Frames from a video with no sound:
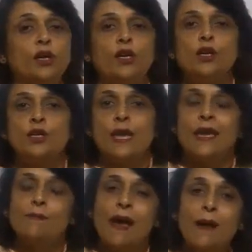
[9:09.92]
birds
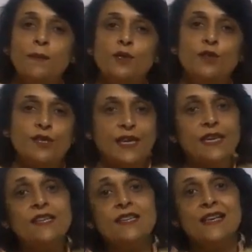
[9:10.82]
and mammals
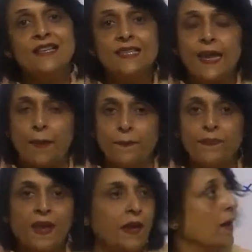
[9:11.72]
is same.
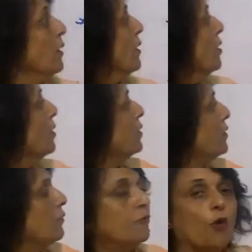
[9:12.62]

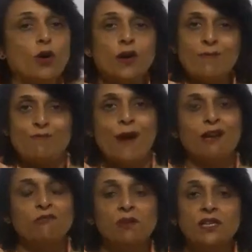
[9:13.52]
Four
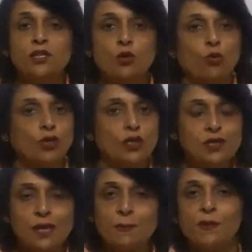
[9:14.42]
compartments, total
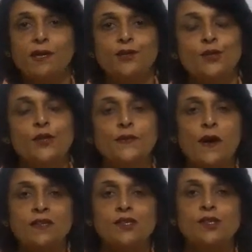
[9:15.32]
separation of
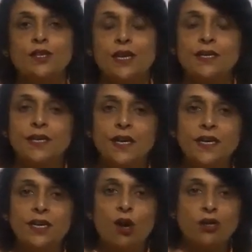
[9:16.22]
oxygenated
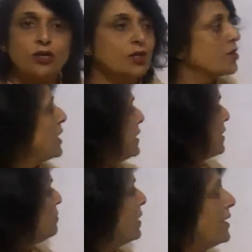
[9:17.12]
and
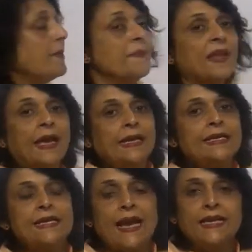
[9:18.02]
deoxygenated blood.
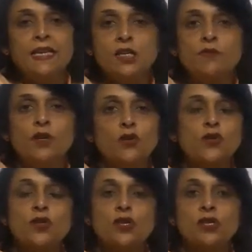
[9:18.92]
Sinus
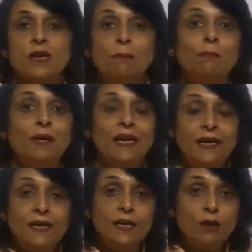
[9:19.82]
venosus is
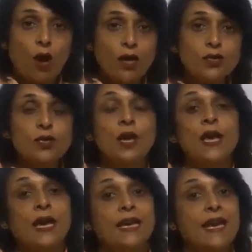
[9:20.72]
completely lost.
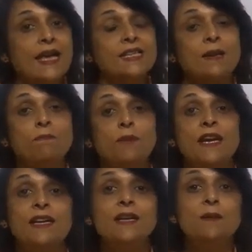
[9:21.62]
It has
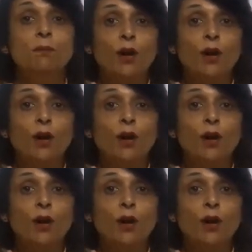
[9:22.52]
completely